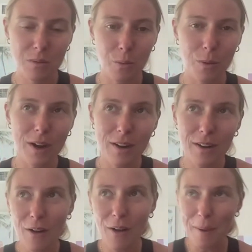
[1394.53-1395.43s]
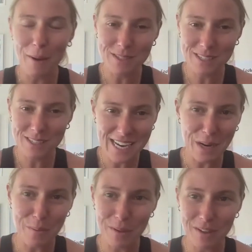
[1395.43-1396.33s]
we're about
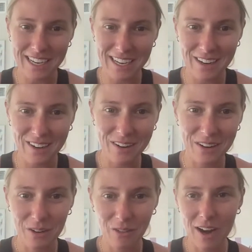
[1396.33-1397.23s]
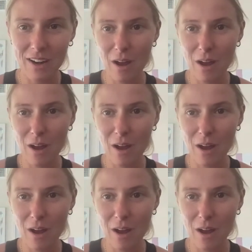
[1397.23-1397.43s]
sustainability here, right?